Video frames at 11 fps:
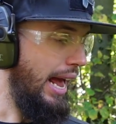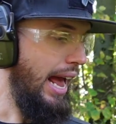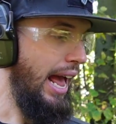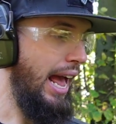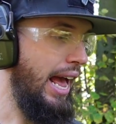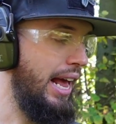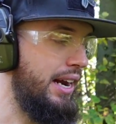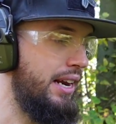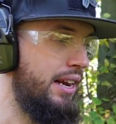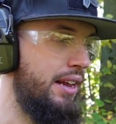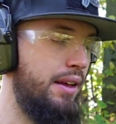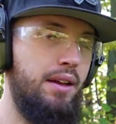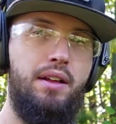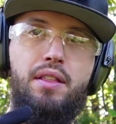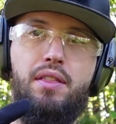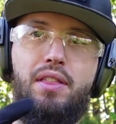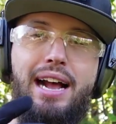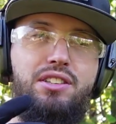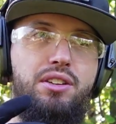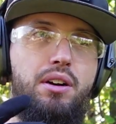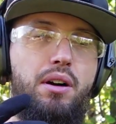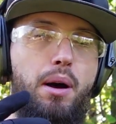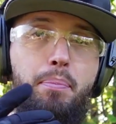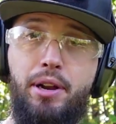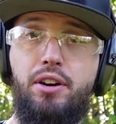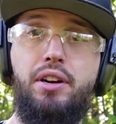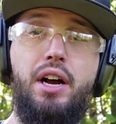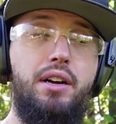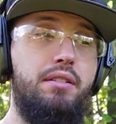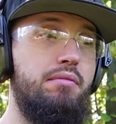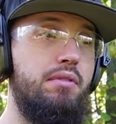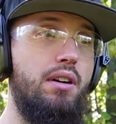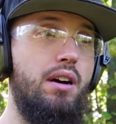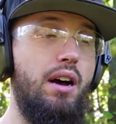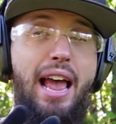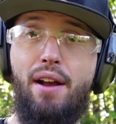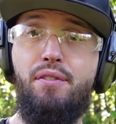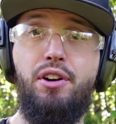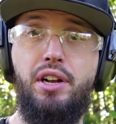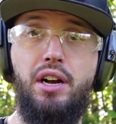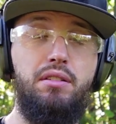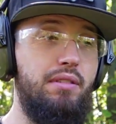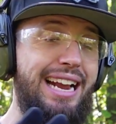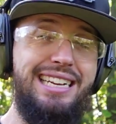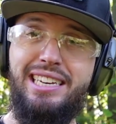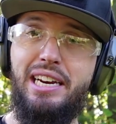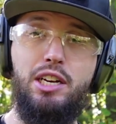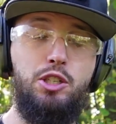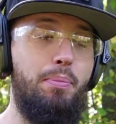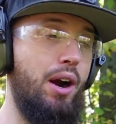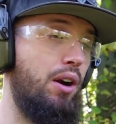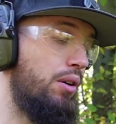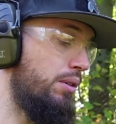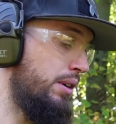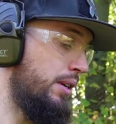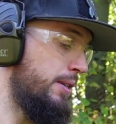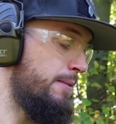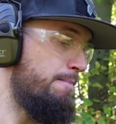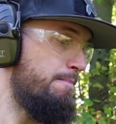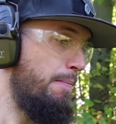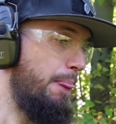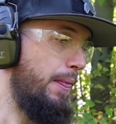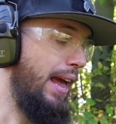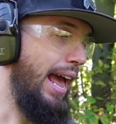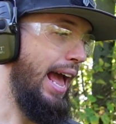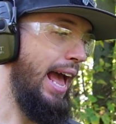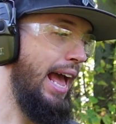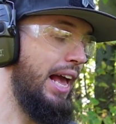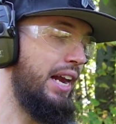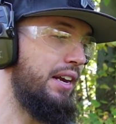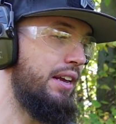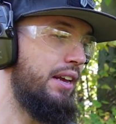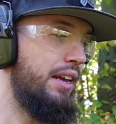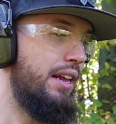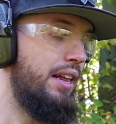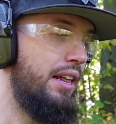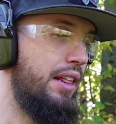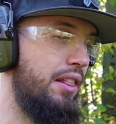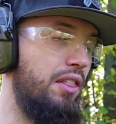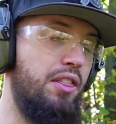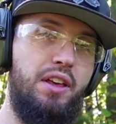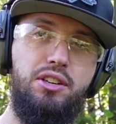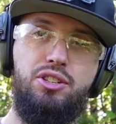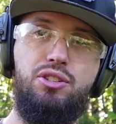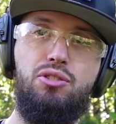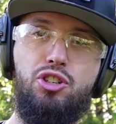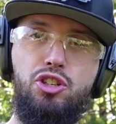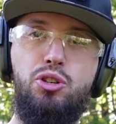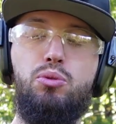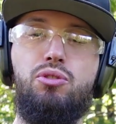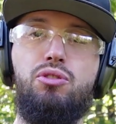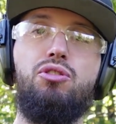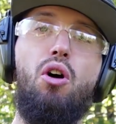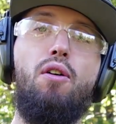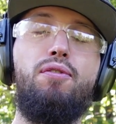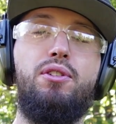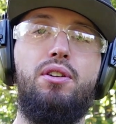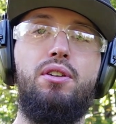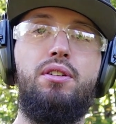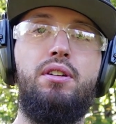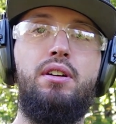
and that's a bigger gun, a heavier gun, 18-inch barrel, and this shoots softer